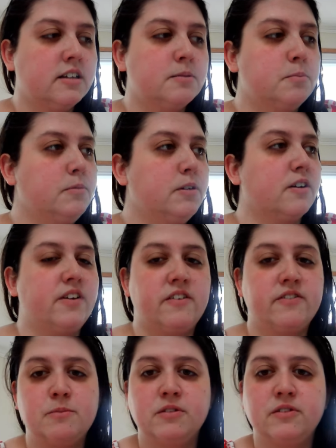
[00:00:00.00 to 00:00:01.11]
your
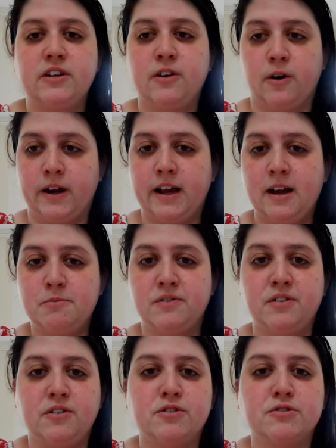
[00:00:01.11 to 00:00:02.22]
favorite movie growing up. If
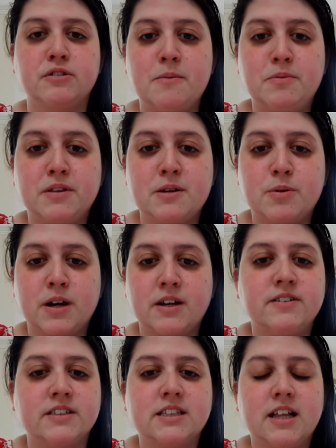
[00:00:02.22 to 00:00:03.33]
you grew up with The
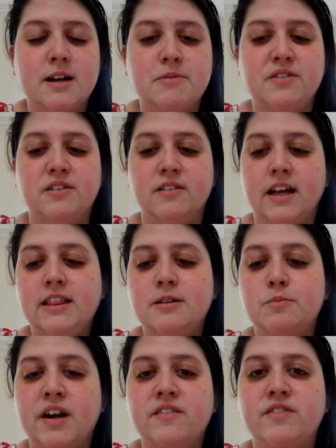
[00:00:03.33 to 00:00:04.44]
Breakfast Club, if you like The
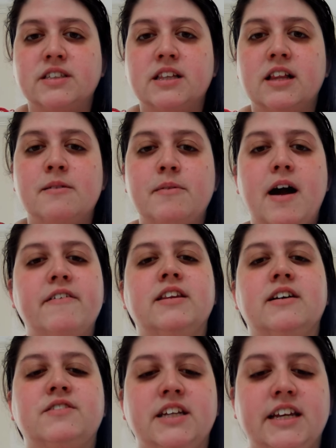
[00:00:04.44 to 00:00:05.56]
Breakfast Club, I would
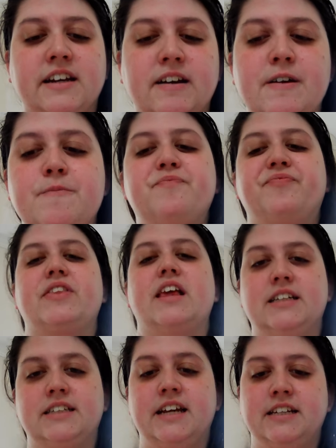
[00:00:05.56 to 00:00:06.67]
love to hear it.
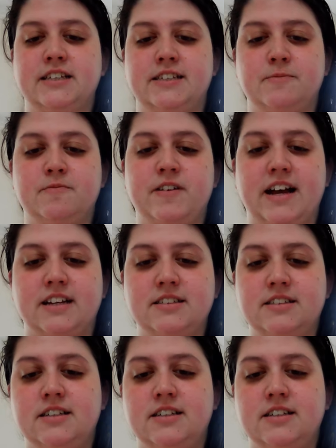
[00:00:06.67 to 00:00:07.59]
Let's get into some facts.